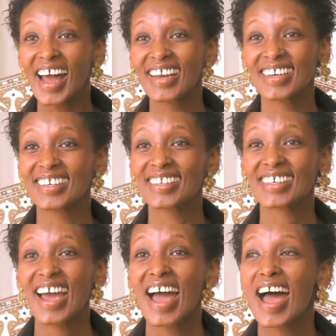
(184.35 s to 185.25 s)
And
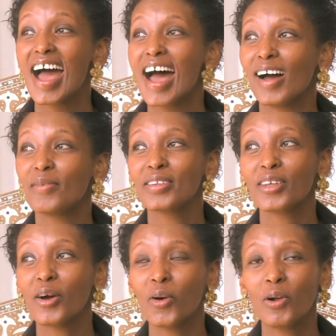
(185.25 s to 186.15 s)
I mean,
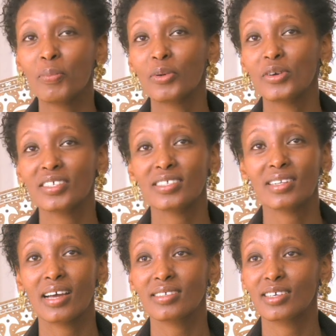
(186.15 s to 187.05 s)
the whole process
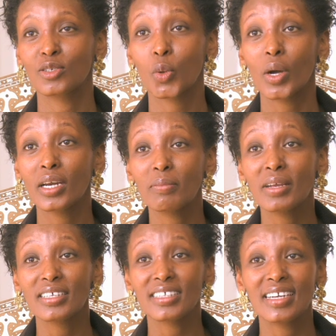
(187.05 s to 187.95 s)
lasted twenty
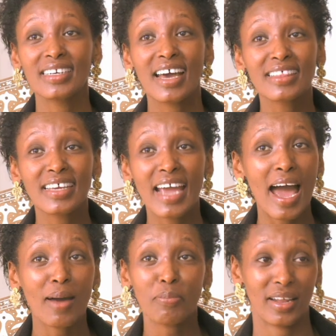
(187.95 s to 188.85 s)
minutes and nothing
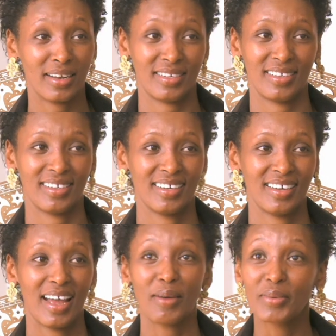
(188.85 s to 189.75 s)
happened.
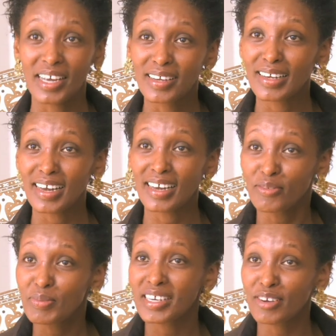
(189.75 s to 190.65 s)
I mean, I, and
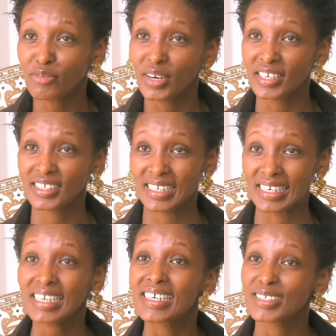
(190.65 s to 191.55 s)
I've been here for nineteen
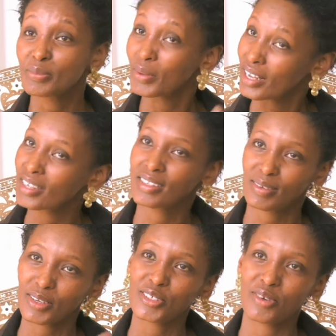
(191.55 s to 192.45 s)
years, but like,
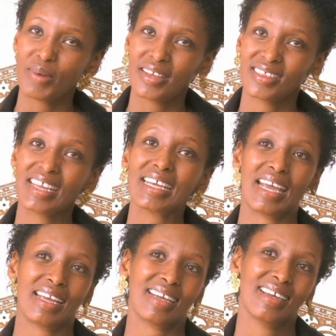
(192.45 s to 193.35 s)
because of my
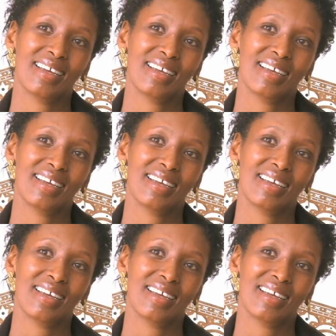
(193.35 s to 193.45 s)
thinking,